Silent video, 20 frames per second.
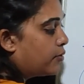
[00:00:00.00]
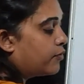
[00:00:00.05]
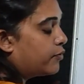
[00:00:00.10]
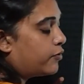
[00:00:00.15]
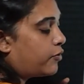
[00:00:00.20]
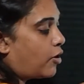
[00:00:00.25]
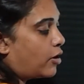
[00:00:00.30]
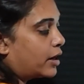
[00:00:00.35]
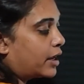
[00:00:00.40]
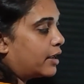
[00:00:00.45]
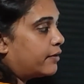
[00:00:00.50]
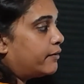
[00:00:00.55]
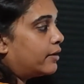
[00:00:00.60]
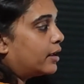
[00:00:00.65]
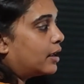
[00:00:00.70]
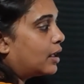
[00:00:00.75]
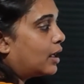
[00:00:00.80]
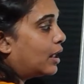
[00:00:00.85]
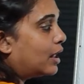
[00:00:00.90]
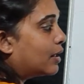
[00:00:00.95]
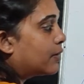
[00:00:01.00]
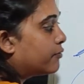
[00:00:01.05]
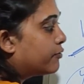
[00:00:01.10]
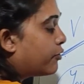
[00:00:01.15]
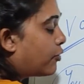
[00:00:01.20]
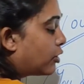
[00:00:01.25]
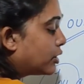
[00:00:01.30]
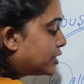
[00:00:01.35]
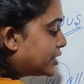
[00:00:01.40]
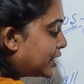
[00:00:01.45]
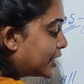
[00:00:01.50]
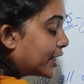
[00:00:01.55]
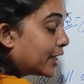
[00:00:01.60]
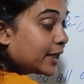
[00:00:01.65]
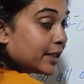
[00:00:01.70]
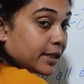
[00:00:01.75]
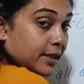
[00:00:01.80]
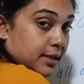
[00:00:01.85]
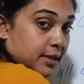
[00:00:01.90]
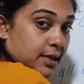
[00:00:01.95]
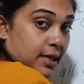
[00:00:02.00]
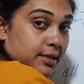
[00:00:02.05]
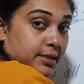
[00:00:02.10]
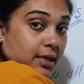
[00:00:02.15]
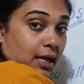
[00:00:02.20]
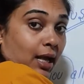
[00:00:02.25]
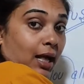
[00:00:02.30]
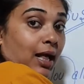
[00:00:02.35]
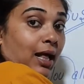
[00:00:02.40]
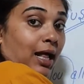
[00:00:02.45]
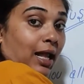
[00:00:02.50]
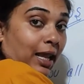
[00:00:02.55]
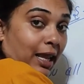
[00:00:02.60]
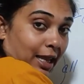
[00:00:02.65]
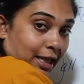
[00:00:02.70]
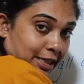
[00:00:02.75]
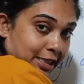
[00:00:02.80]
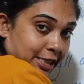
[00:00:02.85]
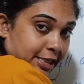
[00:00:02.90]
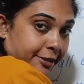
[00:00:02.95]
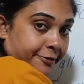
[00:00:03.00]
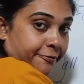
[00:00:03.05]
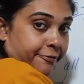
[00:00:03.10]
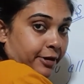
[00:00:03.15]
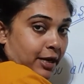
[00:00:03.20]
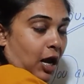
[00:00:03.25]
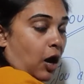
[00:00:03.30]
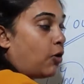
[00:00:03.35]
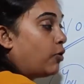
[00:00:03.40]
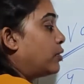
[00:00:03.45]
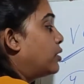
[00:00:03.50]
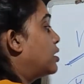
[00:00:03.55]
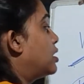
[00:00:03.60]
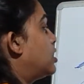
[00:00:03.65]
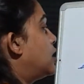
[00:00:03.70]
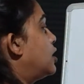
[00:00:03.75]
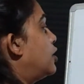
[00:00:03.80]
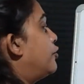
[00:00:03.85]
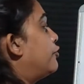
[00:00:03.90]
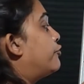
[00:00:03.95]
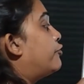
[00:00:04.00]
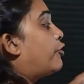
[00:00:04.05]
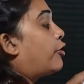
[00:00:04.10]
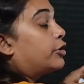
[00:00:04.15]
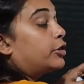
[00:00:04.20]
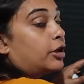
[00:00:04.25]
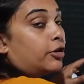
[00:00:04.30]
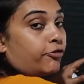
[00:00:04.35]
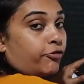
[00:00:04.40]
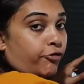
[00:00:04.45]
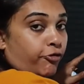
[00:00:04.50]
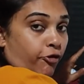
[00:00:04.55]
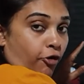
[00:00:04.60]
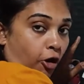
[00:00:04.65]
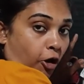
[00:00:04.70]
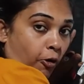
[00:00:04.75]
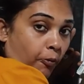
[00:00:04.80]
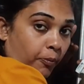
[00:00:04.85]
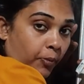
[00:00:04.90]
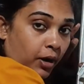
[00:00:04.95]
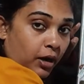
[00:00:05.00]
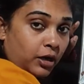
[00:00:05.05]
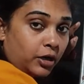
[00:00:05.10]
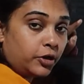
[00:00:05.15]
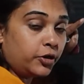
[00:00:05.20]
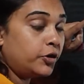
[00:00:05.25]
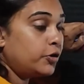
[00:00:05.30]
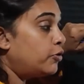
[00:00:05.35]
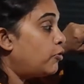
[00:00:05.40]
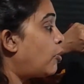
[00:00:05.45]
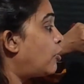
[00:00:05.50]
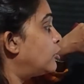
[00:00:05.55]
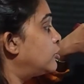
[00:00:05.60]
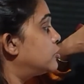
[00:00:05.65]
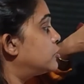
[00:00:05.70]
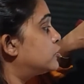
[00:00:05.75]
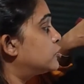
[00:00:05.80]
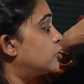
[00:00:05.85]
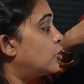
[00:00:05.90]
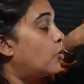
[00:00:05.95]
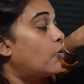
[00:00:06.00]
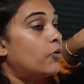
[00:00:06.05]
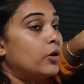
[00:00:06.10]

For taking it as a collective noun. For the formal you also,